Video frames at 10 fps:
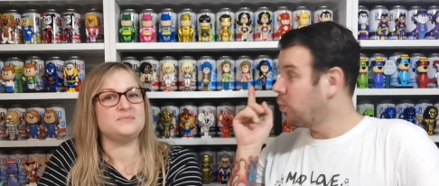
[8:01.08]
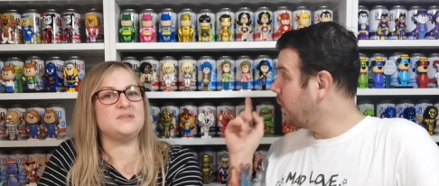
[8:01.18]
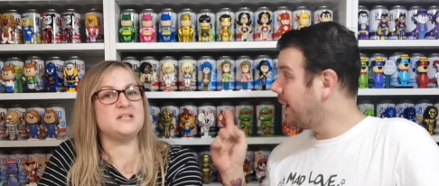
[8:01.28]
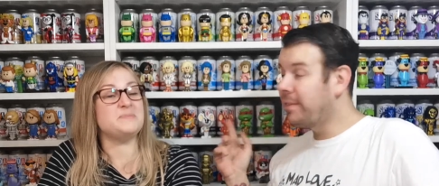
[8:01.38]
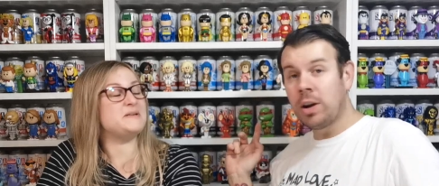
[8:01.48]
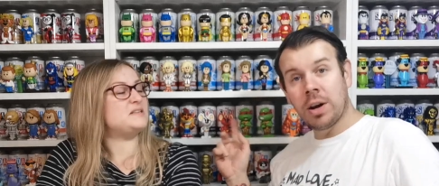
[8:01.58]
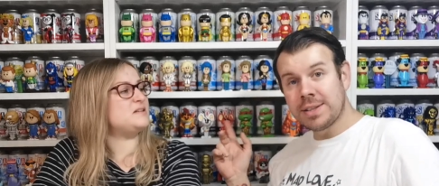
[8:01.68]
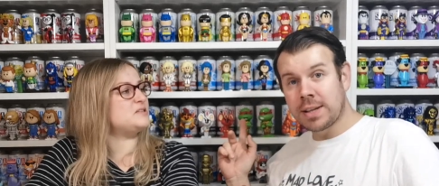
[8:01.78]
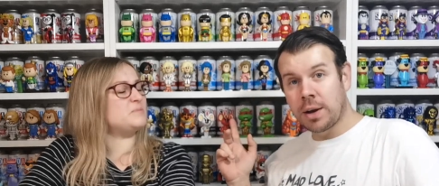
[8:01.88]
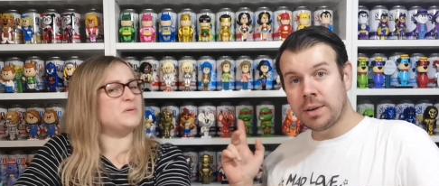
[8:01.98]
Speaker 1: We have a
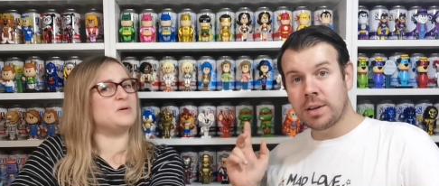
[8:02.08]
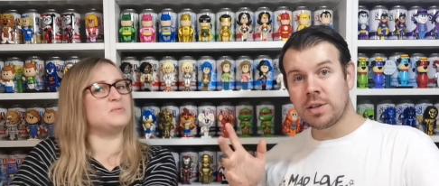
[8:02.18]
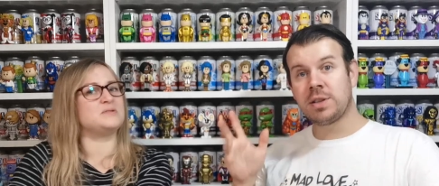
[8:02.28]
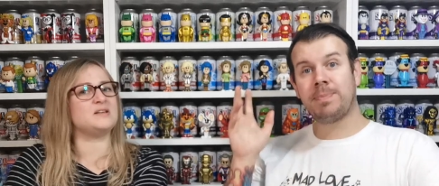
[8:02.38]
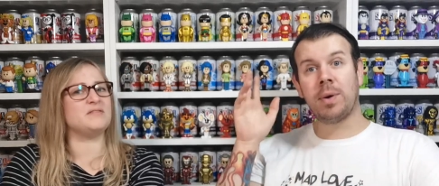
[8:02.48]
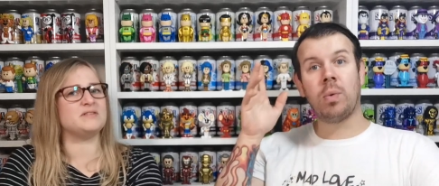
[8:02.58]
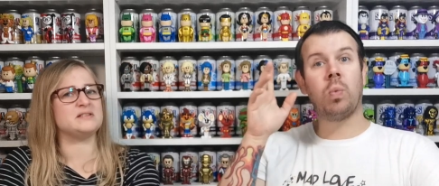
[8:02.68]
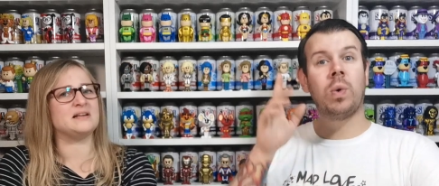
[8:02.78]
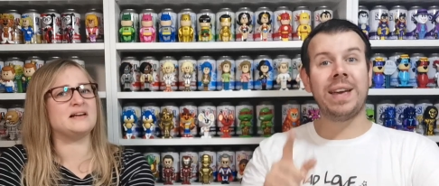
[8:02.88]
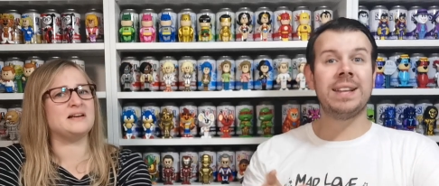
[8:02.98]
lot of sodas,
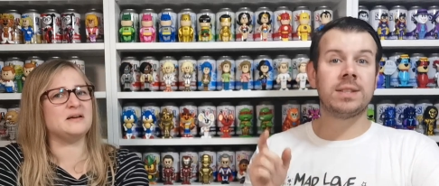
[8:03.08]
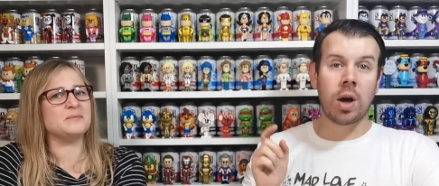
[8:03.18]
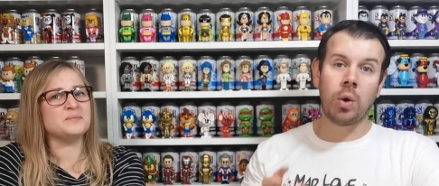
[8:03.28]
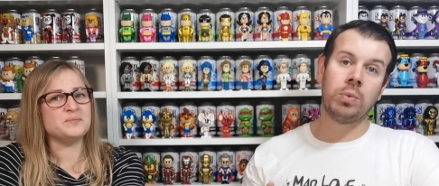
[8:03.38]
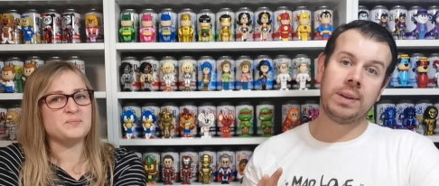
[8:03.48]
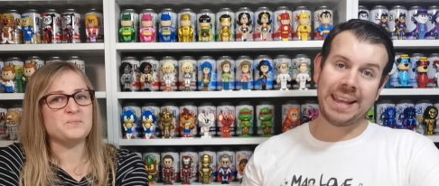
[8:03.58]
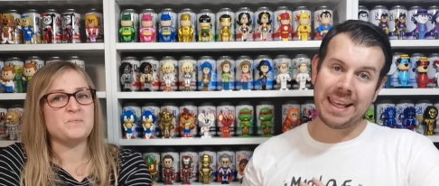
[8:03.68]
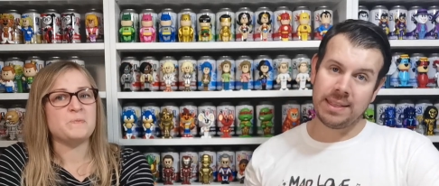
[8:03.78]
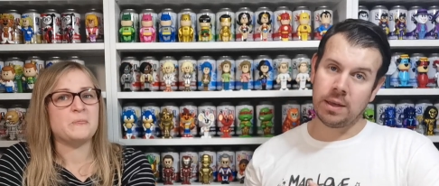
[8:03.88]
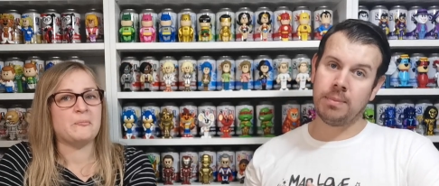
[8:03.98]
but we don't
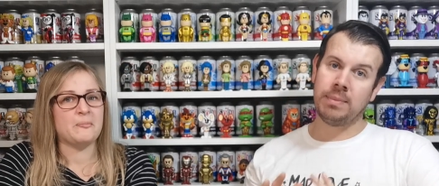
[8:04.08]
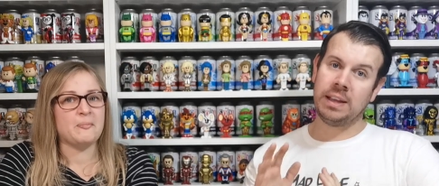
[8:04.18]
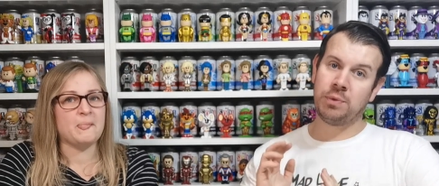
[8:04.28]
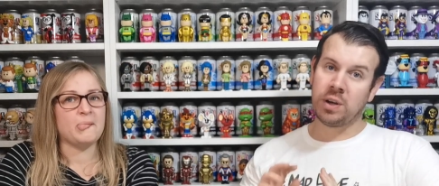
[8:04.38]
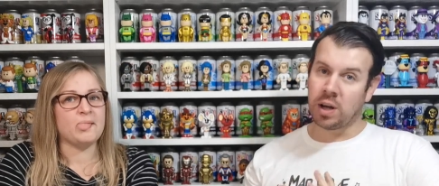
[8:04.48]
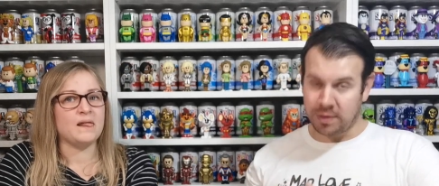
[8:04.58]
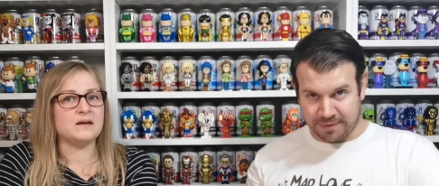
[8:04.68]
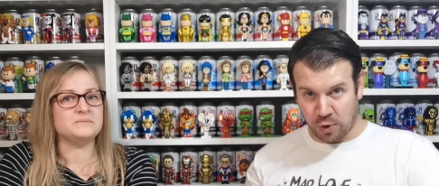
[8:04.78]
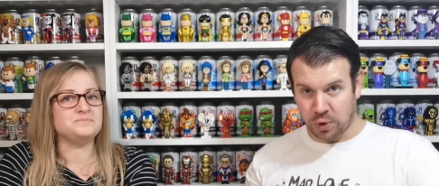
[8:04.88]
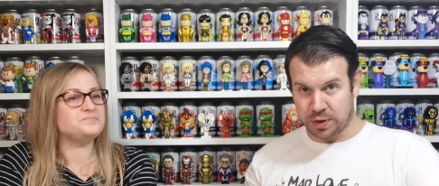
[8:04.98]
get them if we
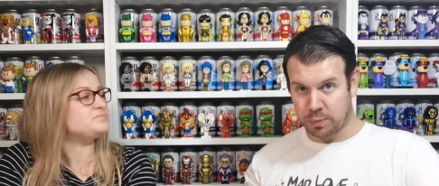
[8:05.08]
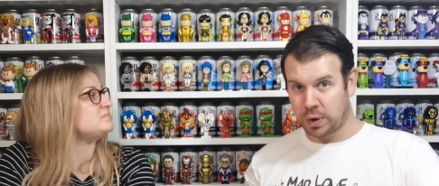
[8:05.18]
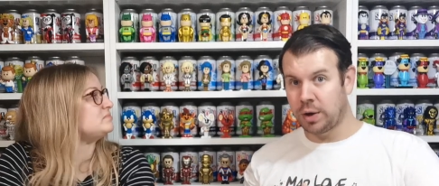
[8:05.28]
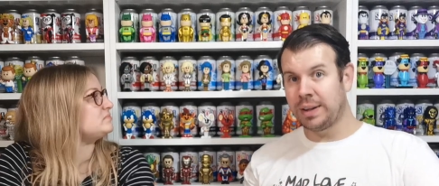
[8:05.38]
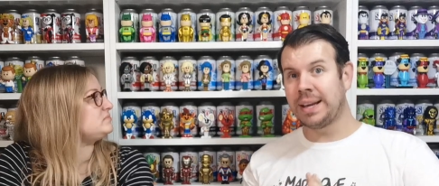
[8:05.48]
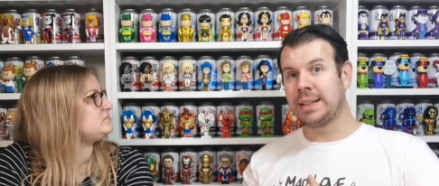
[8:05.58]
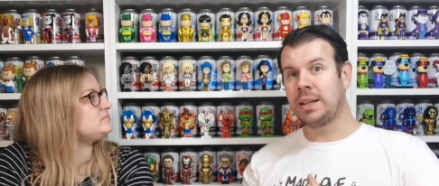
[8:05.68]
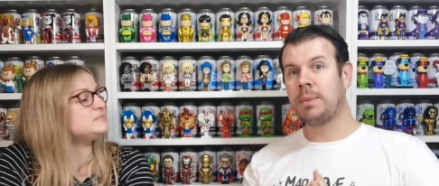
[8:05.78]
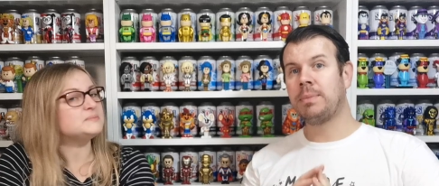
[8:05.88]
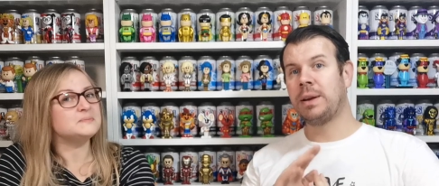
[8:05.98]
can't afford them. We only
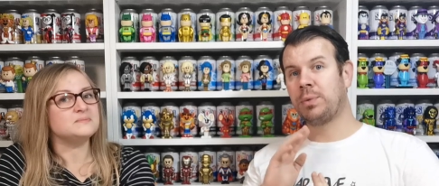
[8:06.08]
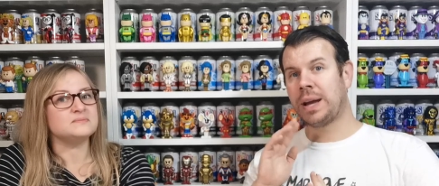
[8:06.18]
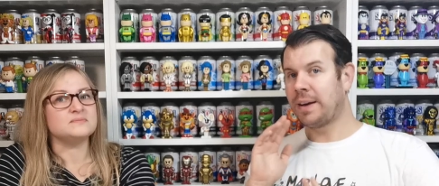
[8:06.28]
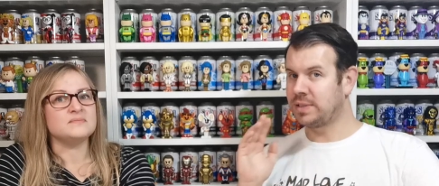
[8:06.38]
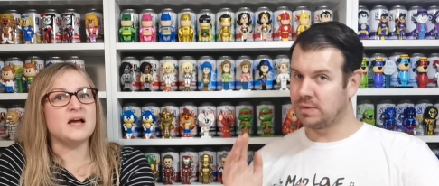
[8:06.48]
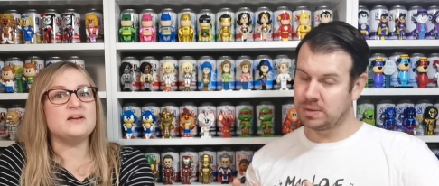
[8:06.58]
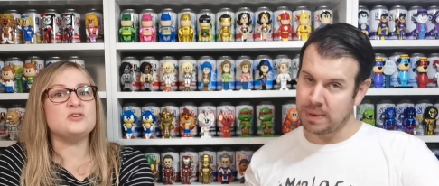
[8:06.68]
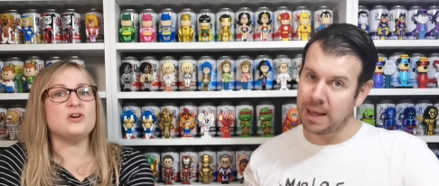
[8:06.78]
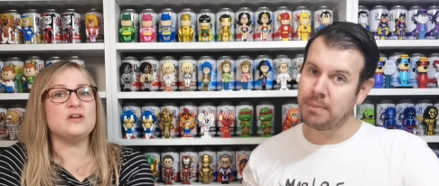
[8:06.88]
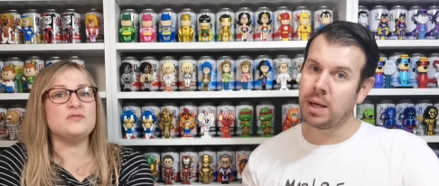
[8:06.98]
get them if we have some
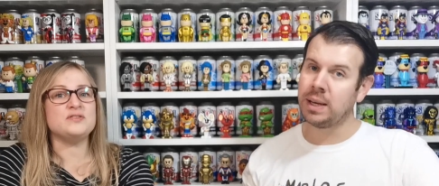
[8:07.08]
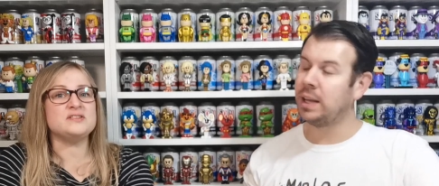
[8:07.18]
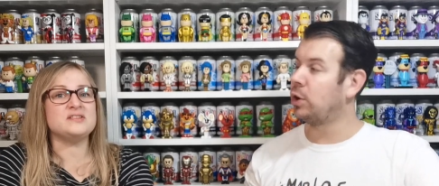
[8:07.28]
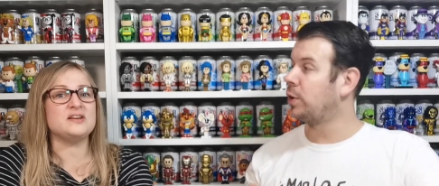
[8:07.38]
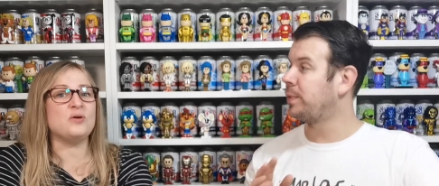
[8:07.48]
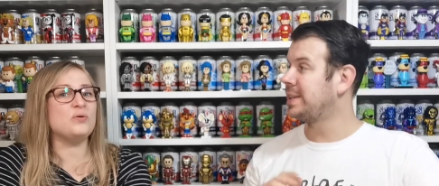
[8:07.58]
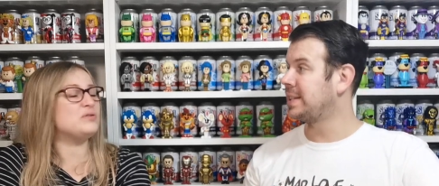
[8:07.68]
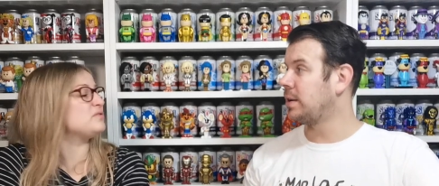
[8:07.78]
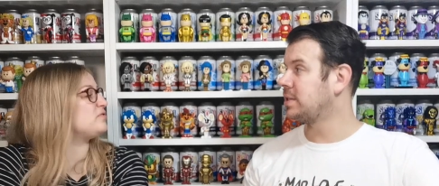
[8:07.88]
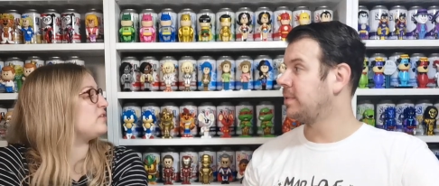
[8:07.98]
and spare money or if
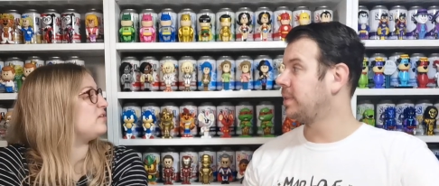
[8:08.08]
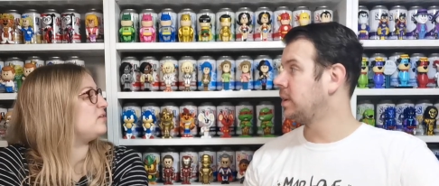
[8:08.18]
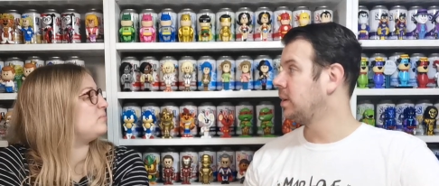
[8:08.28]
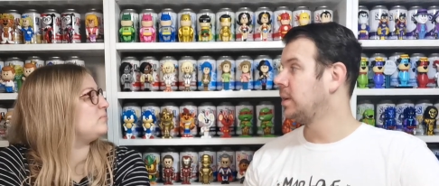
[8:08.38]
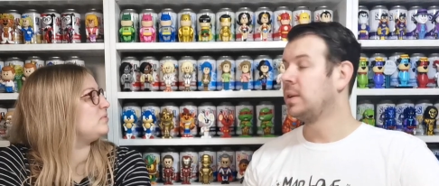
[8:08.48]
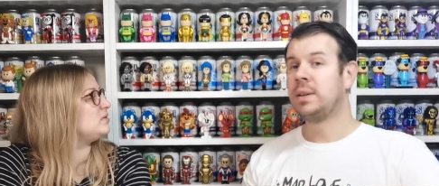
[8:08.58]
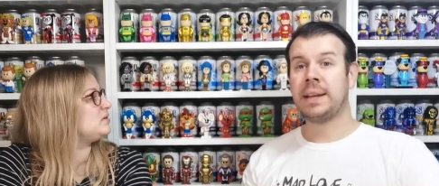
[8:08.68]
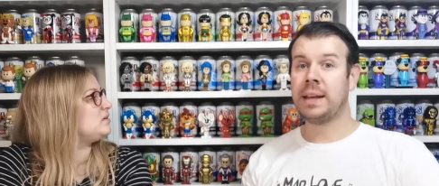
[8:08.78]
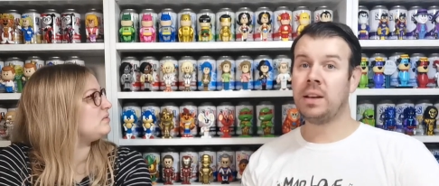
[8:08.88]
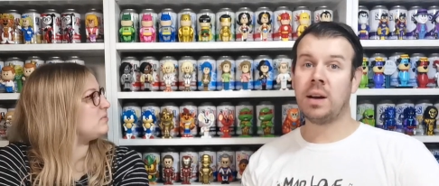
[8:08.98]
we sell something. Them.
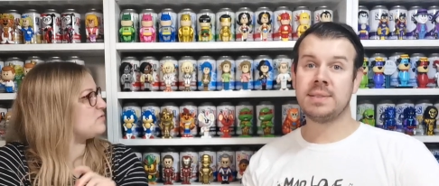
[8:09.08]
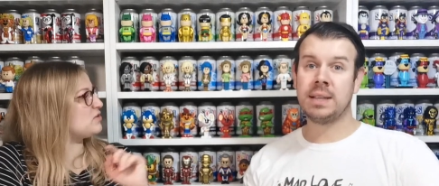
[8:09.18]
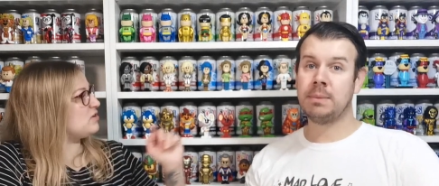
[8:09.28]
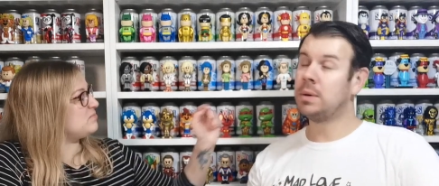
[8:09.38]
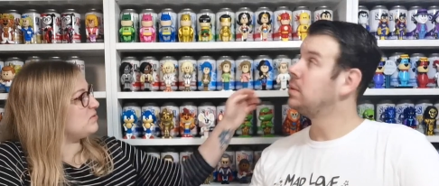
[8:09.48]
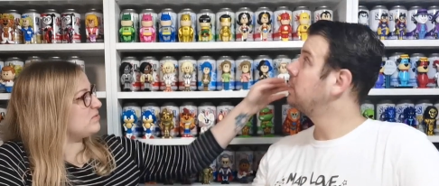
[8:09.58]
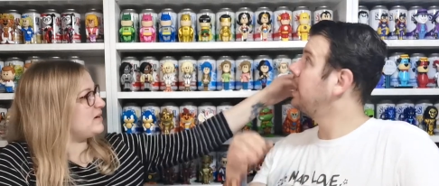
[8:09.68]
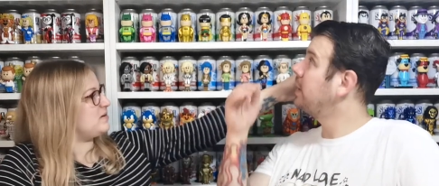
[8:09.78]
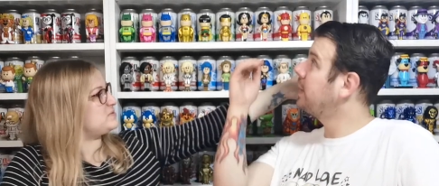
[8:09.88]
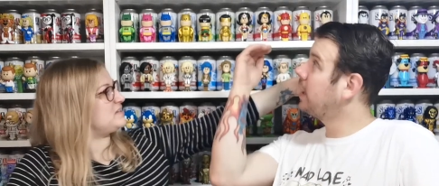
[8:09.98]
Yeah, you can't We've see them all. all
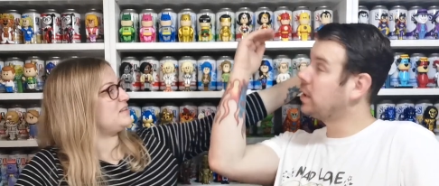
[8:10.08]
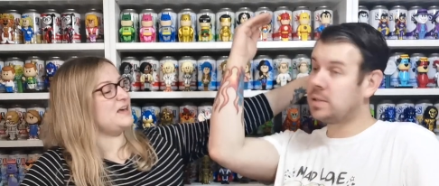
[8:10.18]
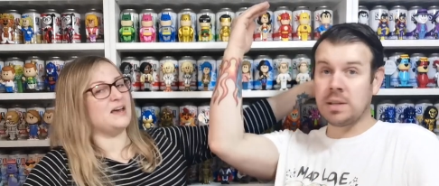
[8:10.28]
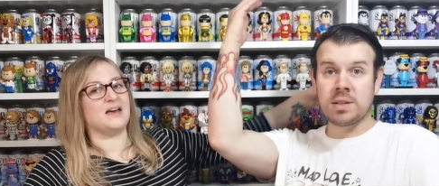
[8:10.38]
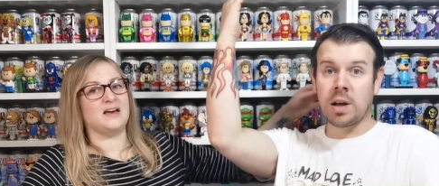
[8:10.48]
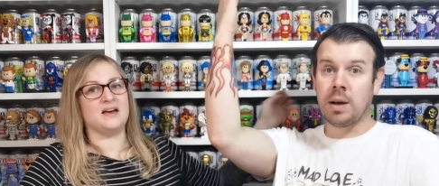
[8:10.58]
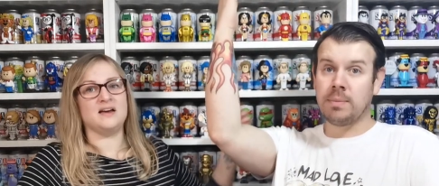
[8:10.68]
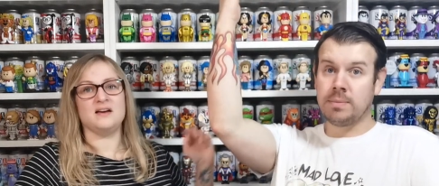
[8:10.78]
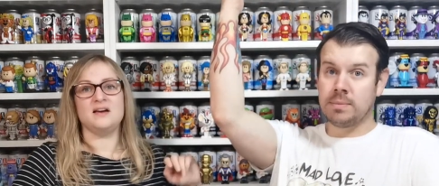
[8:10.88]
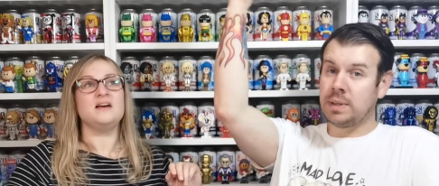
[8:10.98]
the they, they to go there. to the
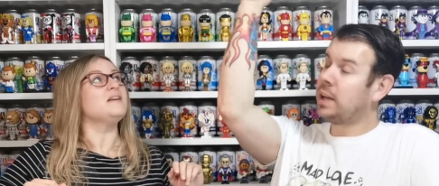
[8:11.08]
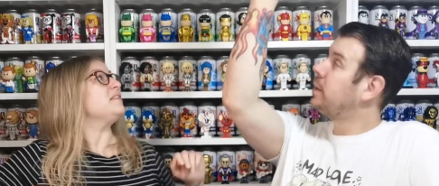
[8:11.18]
top. They